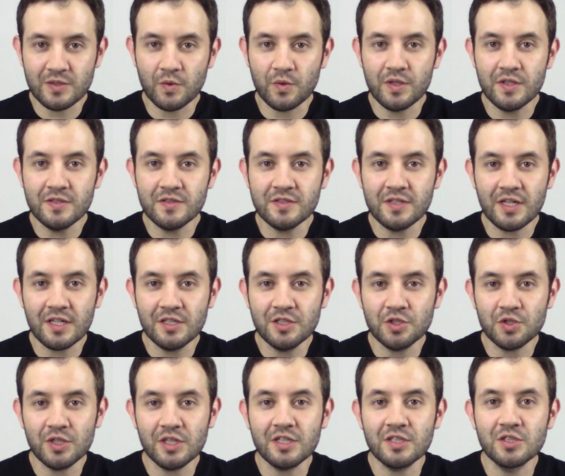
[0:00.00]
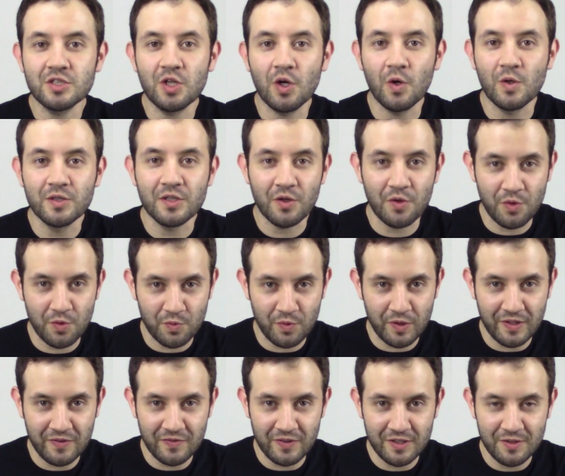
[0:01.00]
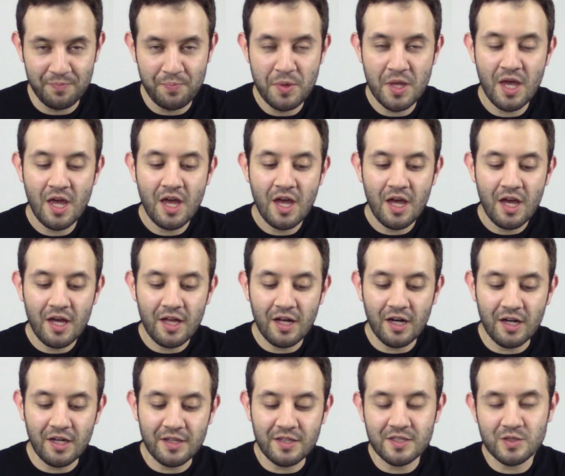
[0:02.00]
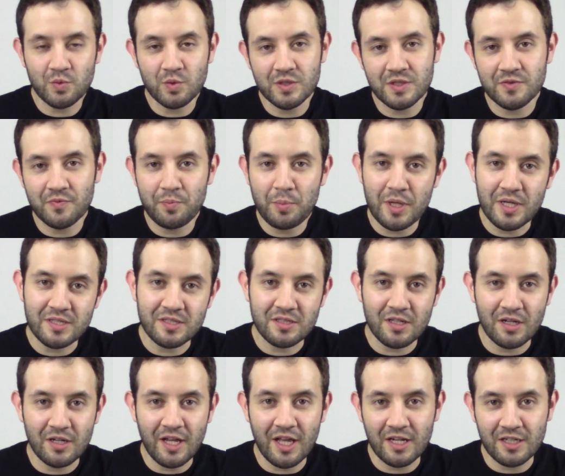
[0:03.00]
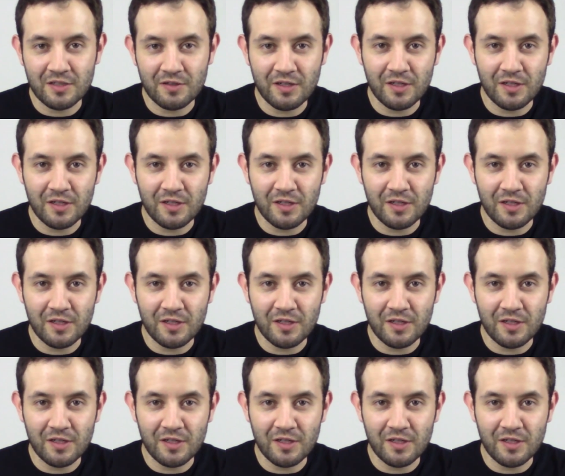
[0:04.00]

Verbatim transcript: this second drink is called The Raven. Uh, this one's based on Edgar